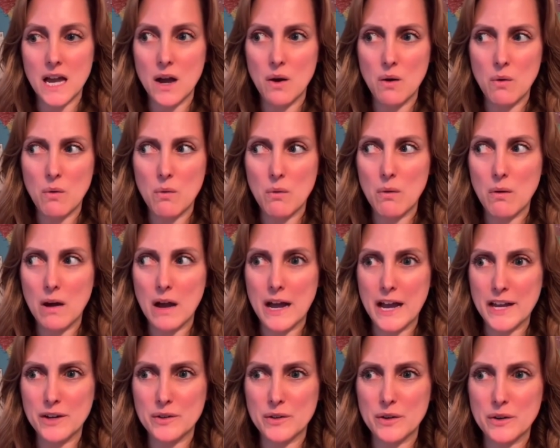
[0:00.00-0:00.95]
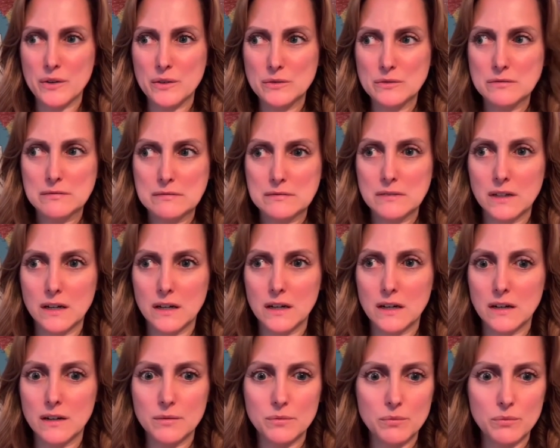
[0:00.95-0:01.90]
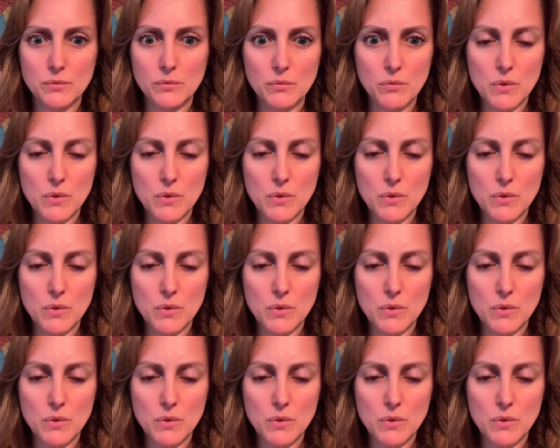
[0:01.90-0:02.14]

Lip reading: oh, I don't know.